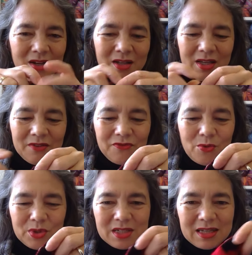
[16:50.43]
looking
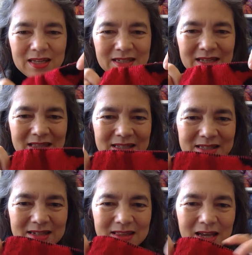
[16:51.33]
forward to getting this done.